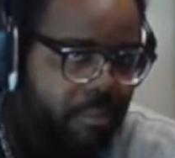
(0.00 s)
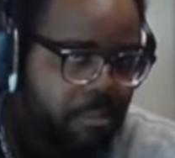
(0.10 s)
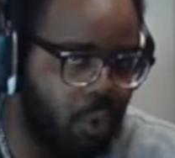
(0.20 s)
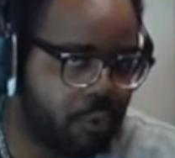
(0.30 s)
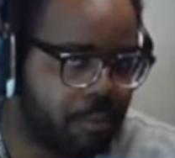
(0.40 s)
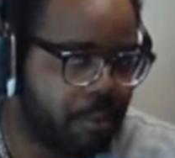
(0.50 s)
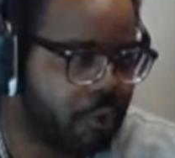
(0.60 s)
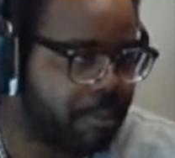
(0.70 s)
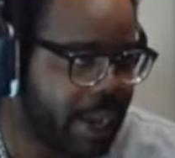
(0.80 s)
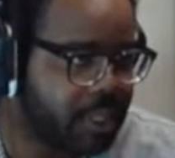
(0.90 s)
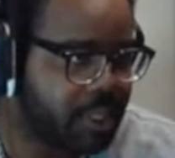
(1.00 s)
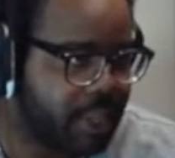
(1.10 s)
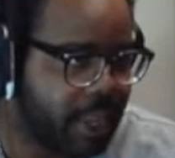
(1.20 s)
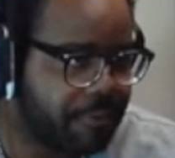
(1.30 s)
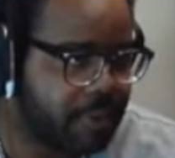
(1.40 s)
move back to
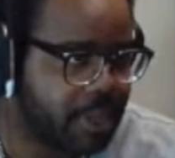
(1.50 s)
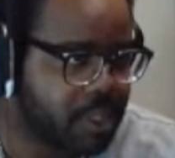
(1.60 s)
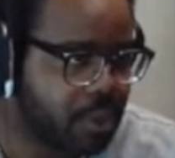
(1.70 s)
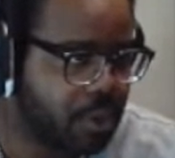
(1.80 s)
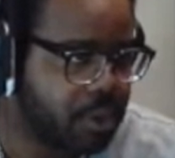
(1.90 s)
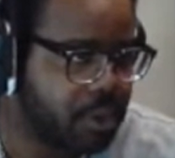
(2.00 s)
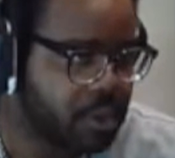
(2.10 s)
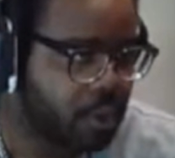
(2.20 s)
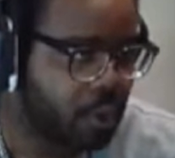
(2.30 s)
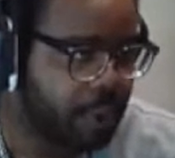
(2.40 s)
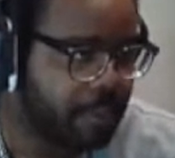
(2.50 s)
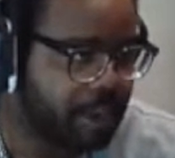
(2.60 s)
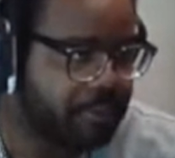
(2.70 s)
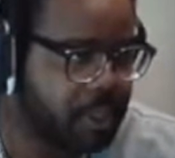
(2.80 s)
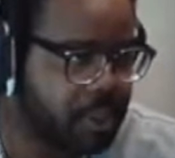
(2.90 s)
the left and scroll him
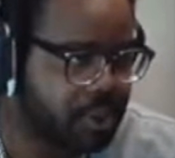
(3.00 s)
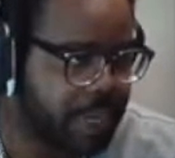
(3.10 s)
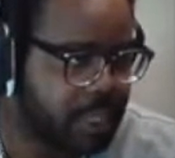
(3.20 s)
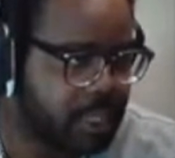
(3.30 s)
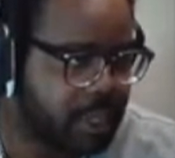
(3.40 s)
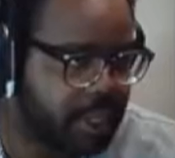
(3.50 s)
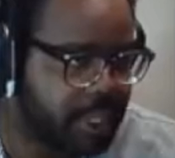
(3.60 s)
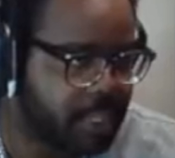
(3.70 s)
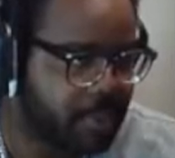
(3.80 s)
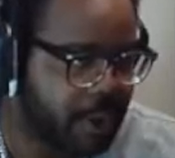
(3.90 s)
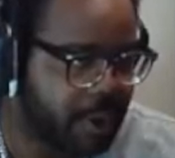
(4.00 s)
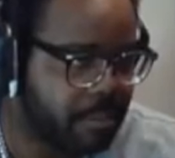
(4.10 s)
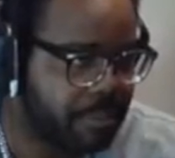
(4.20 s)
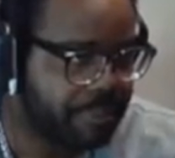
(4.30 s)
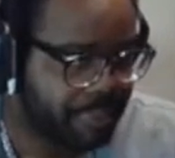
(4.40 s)
off of the screen to despawn him,